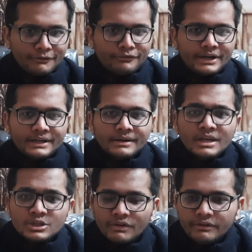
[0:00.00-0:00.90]
different.
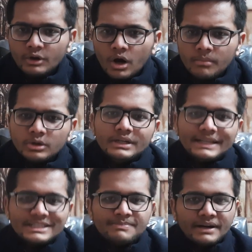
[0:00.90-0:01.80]
So when we talk about the
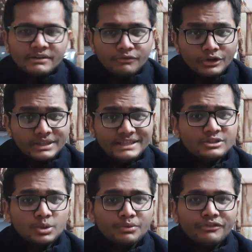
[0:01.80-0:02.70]
test pattern for these
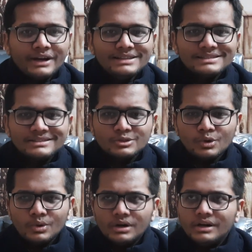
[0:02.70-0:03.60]
two profiles,
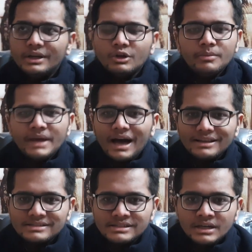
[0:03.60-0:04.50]
so you
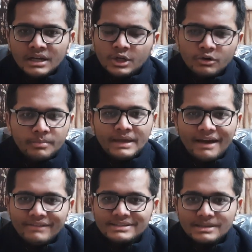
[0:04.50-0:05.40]
will be
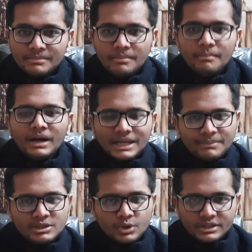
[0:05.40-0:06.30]
having some
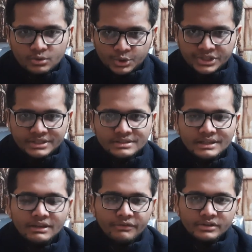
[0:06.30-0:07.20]
multiple choice questions
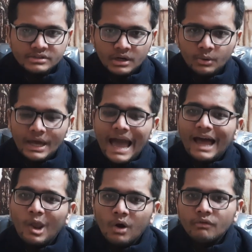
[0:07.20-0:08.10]
in the first round
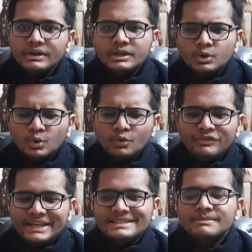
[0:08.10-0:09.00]
along with two
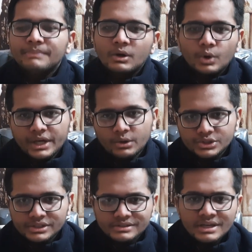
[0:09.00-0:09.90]
very simple coding
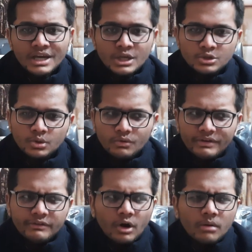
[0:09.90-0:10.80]
questions. So
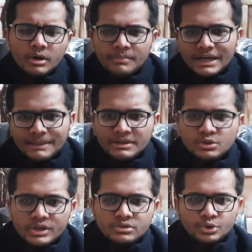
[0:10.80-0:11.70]
when we talk about multiple
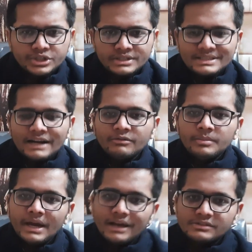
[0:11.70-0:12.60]
choice questions that will
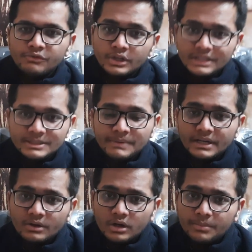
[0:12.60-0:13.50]
be asked for these
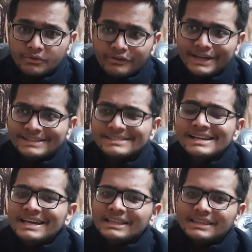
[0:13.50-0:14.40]
particular profiles,
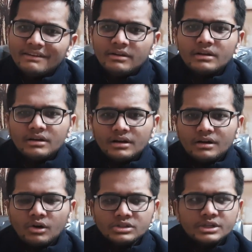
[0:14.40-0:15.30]
they will
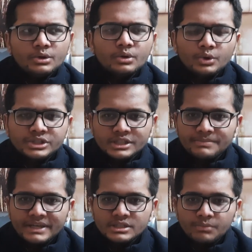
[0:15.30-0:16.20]
constitute questions
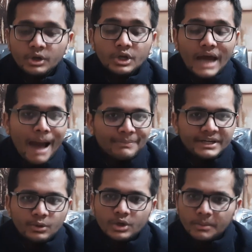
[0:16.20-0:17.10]
based upon your
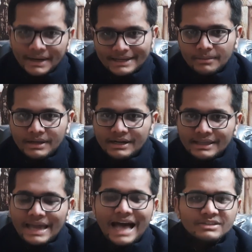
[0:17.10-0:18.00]
aptitude, your mental
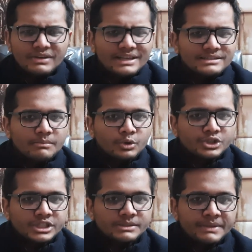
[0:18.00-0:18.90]
ability, as well as some
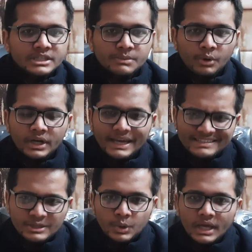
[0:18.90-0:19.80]
questions based upon
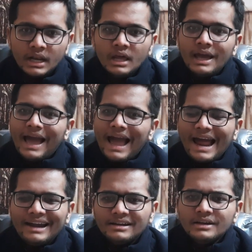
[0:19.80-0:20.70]
SQL
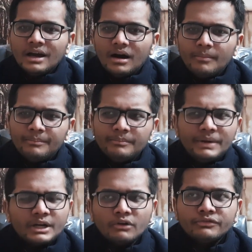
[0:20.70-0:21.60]
and a
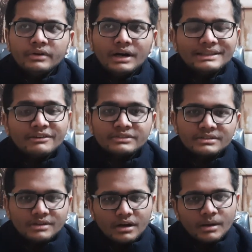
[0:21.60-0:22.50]
bit of other
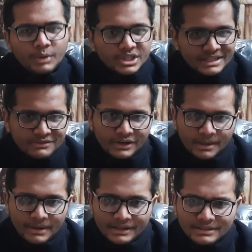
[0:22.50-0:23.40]
computer science
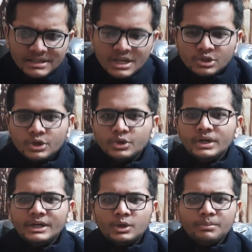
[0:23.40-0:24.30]
fundamentals. So you
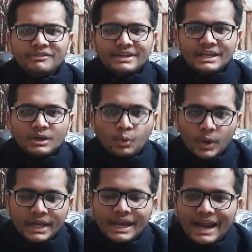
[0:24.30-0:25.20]
need to be very
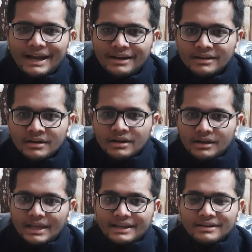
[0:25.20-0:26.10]
quick and
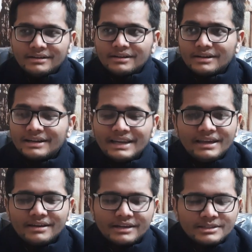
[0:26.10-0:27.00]
like
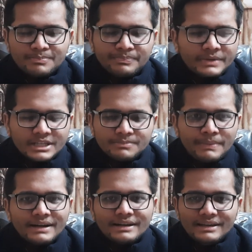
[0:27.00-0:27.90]
crisp
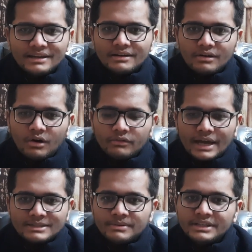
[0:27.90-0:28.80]
and clear
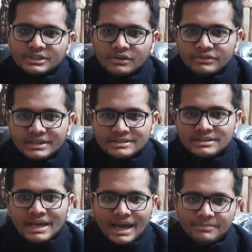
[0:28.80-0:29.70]
explanation of
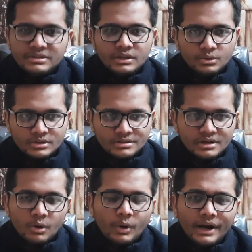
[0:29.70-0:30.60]
these MCQs is
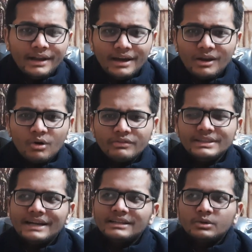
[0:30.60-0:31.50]
required. Along with
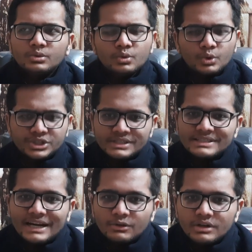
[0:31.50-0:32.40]
that, the two questions
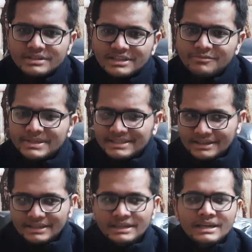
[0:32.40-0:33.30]
that you will receive,
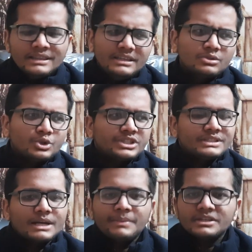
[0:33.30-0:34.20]
basically these
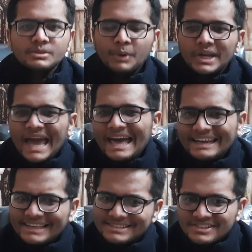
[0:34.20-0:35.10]
questions are based upon
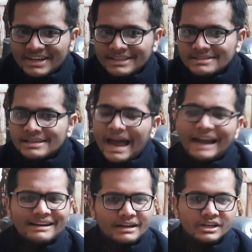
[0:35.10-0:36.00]
arrays, strings
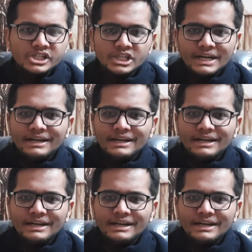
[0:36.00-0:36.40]
and recursion,